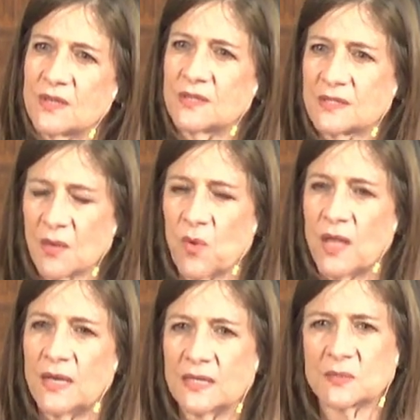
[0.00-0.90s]

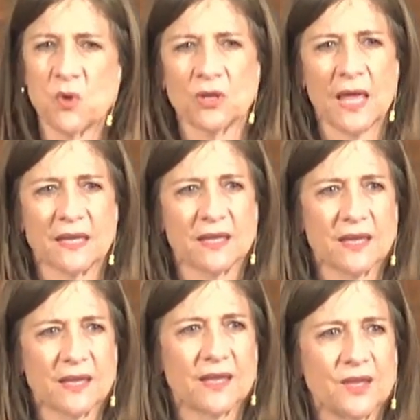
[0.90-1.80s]
someone. It's more like
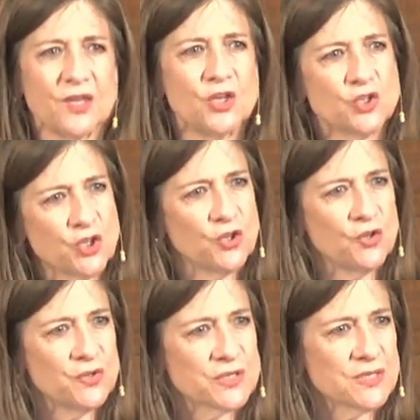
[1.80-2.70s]
you
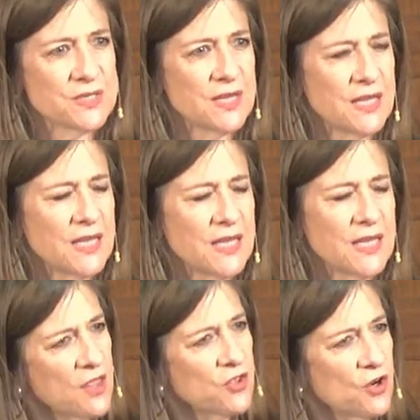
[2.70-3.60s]
choose each
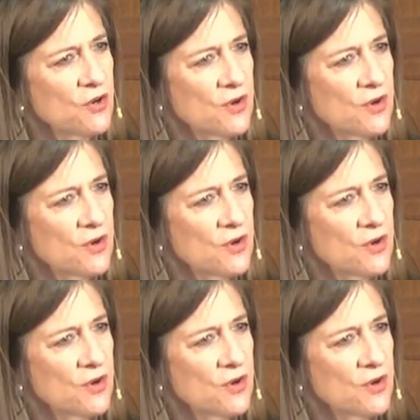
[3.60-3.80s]
other.